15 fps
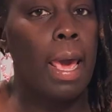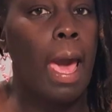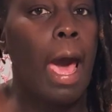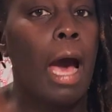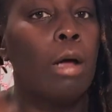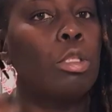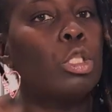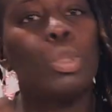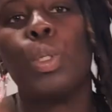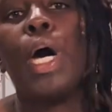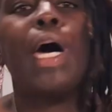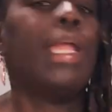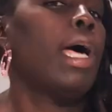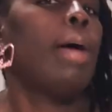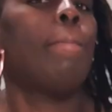how to
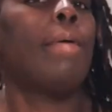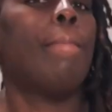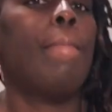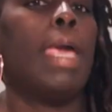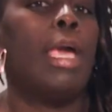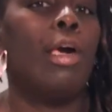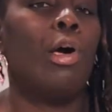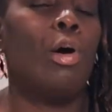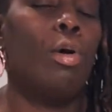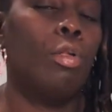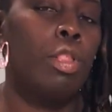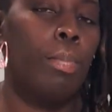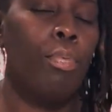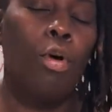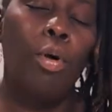cut up a mango
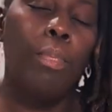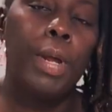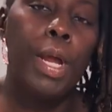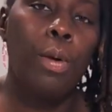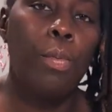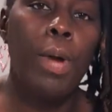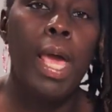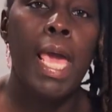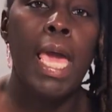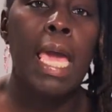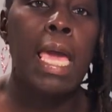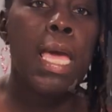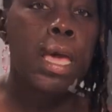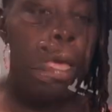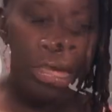the appropriate
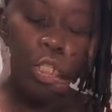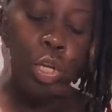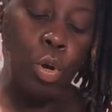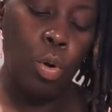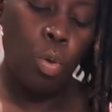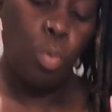way. So